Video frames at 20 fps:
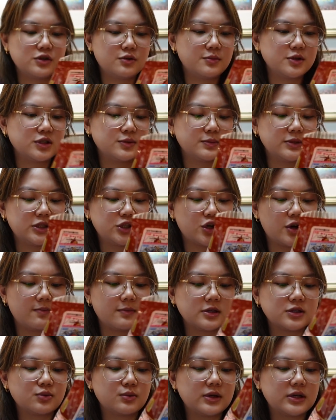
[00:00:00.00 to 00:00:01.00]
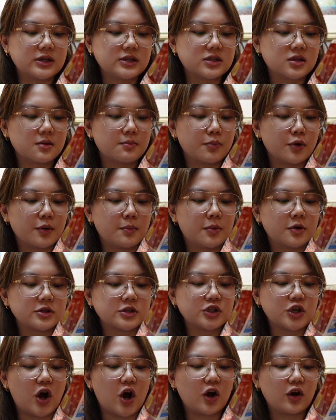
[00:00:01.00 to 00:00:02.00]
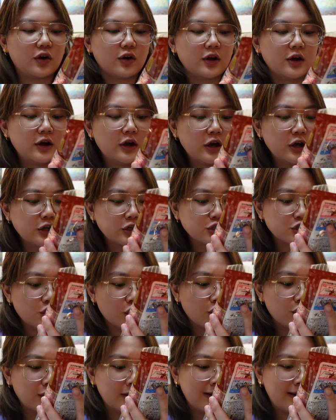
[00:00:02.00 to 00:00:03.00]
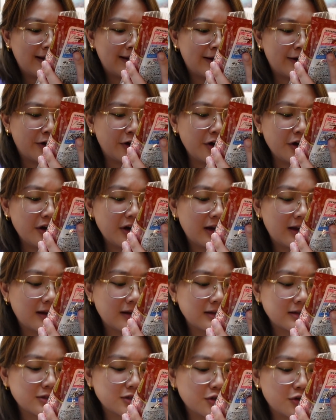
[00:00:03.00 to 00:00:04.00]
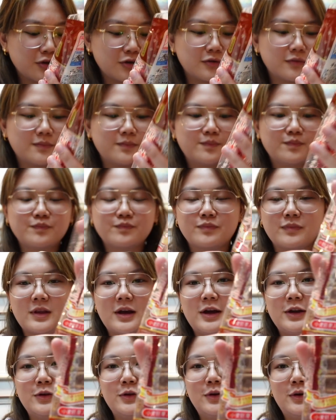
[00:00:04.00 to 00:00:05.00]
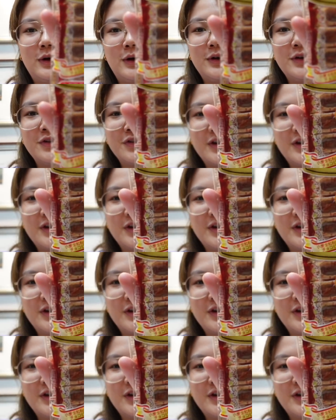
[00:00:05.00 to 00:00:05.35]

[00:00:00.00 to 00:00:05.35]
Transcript: you so much, Miss Charm. This one is the bourbon chocolier. I don't know how you